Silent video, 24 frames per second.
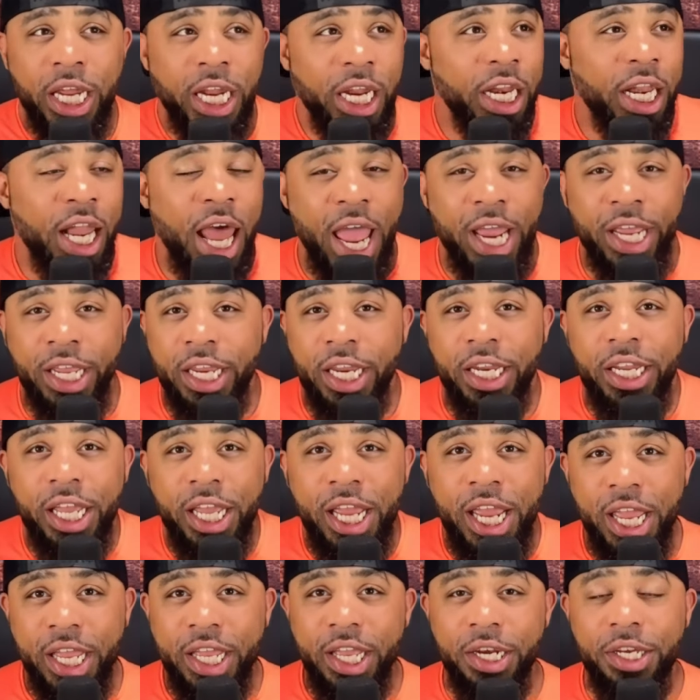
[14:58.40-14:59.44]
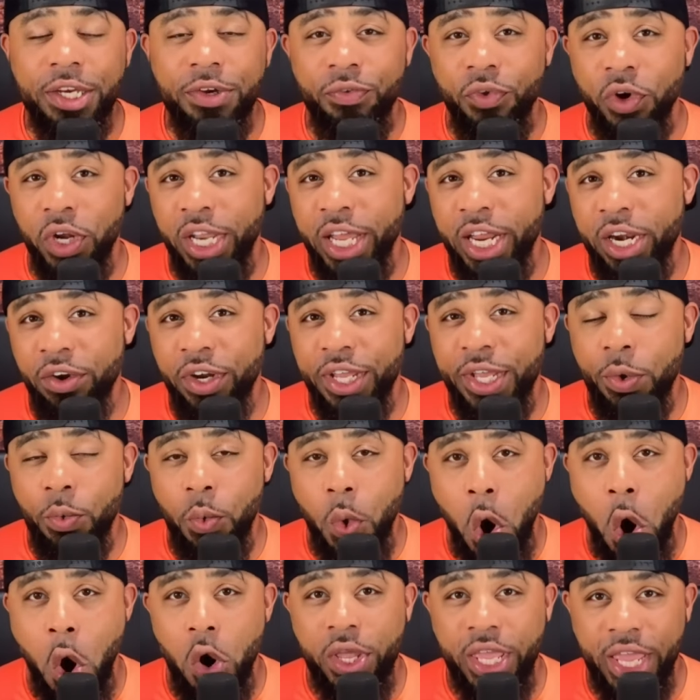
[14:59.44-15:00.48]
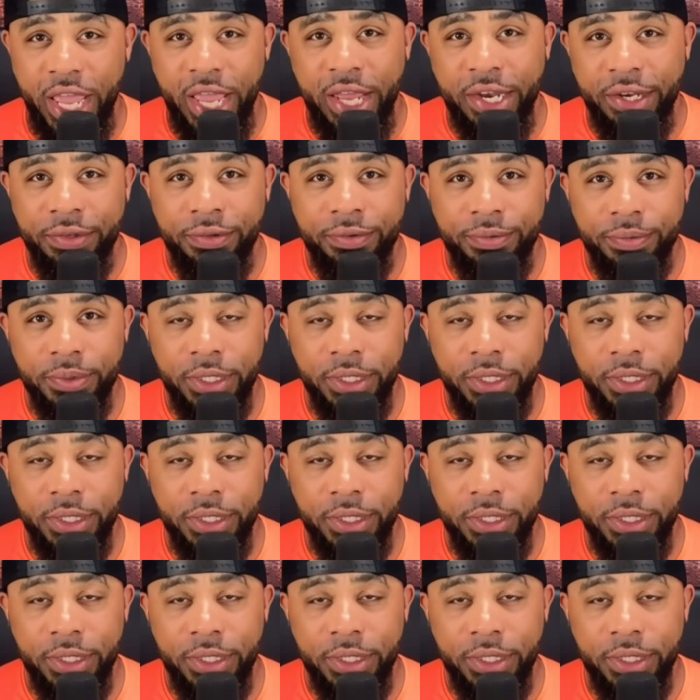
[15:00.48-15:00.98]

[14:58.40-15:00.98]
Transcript: like he could literally walk in